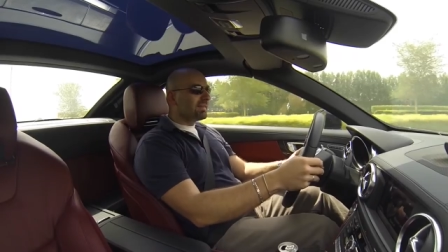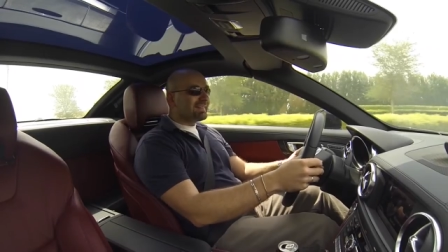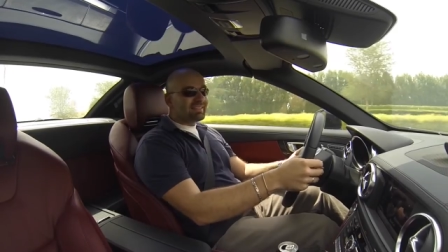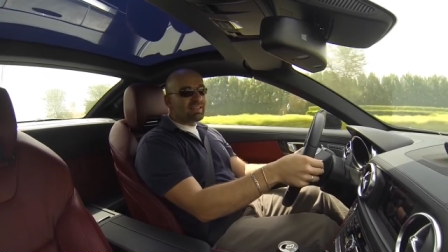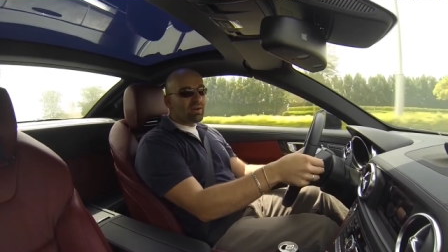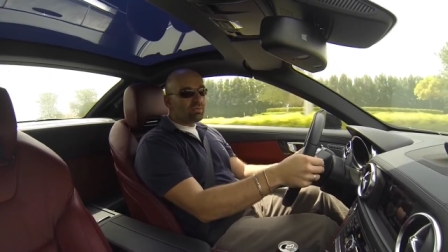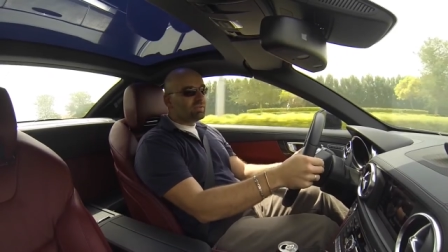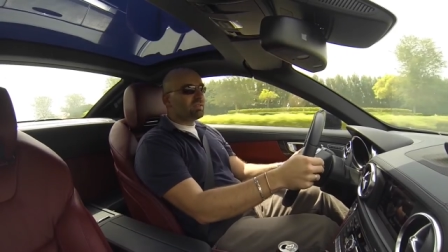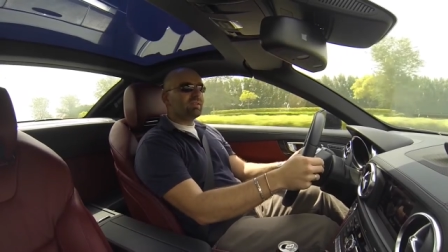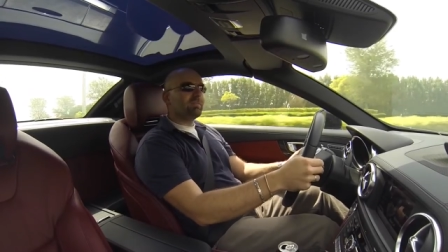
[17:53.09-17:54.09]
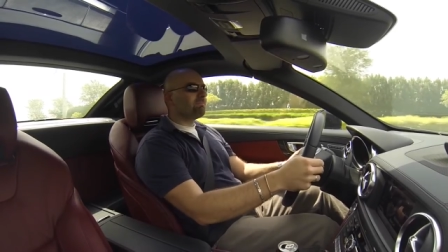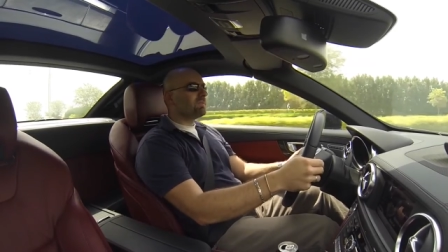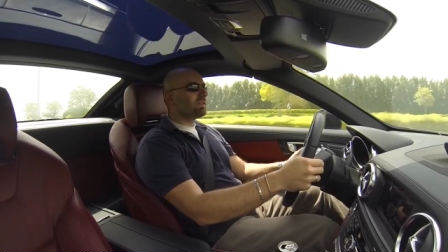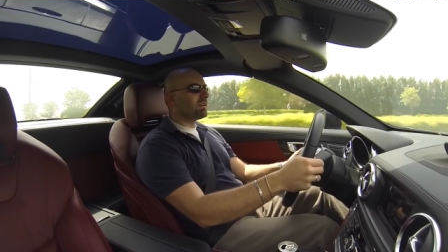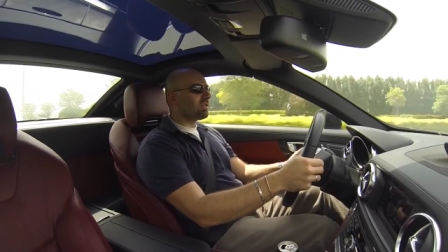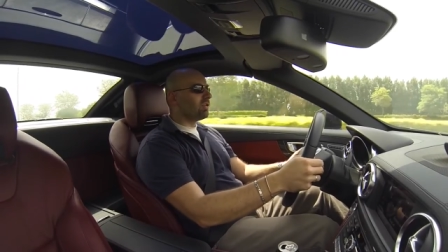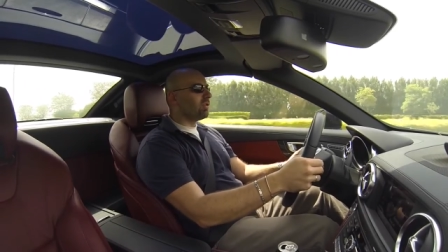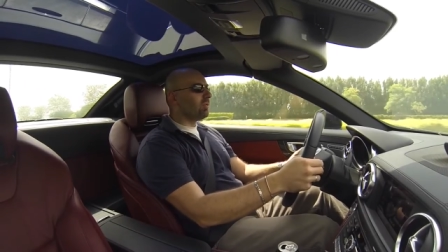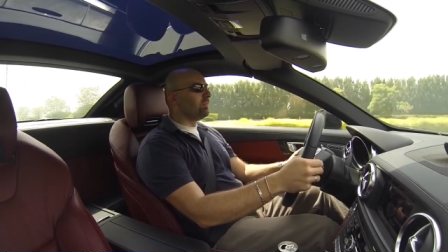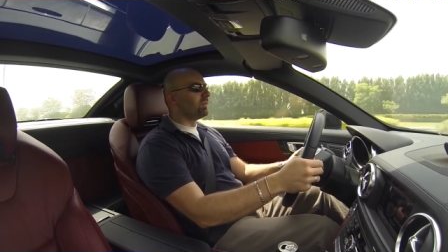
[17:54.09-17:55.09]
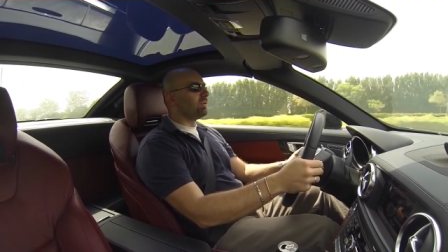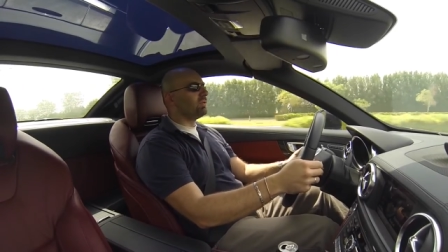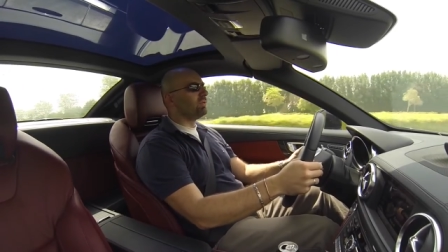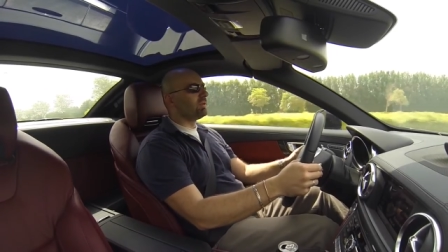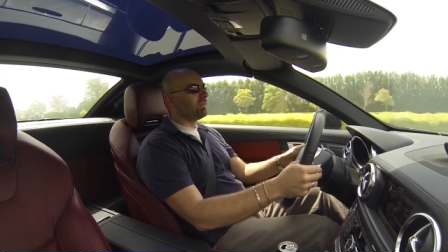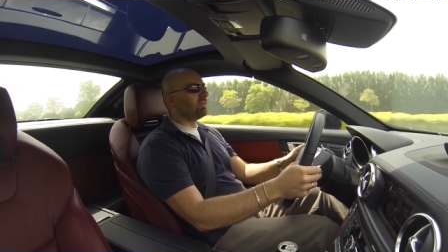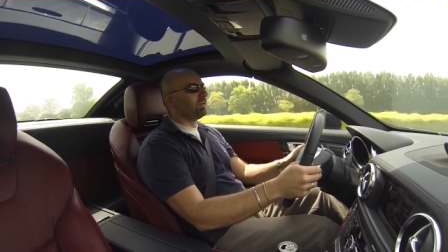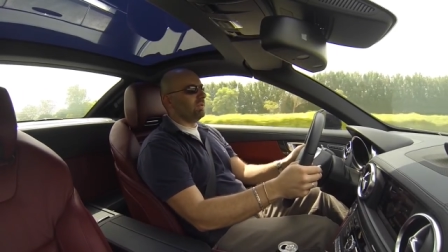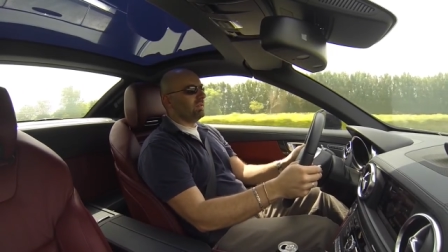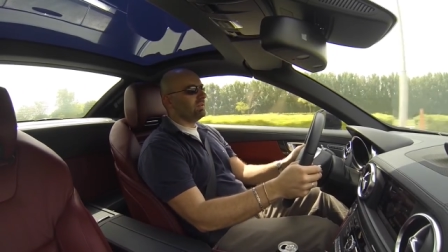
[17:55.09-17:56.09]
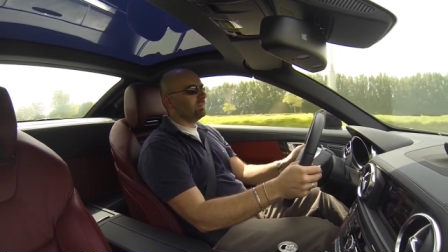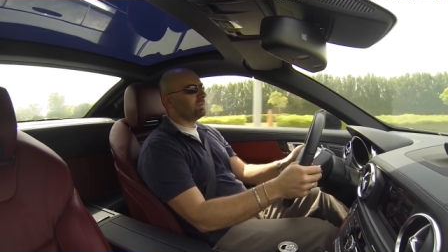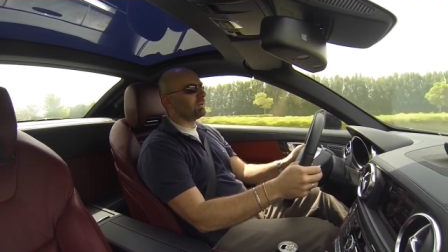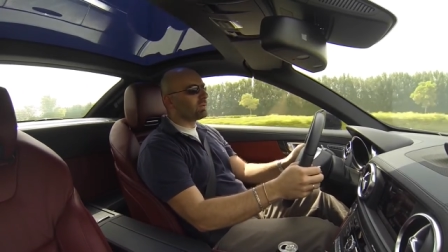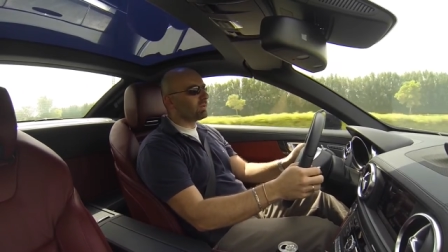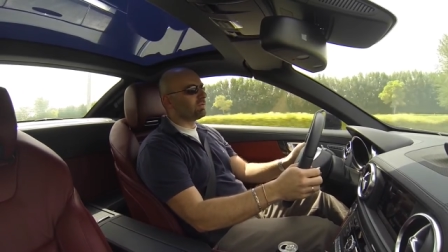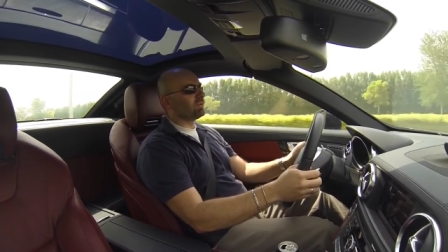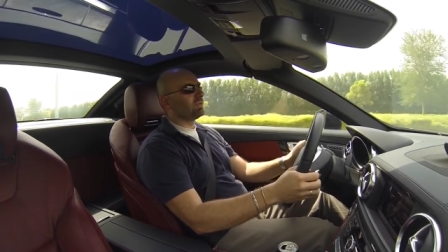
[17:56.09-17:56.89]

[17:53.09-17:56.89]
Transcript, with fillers: the sound, it's all beautiful, beautiful.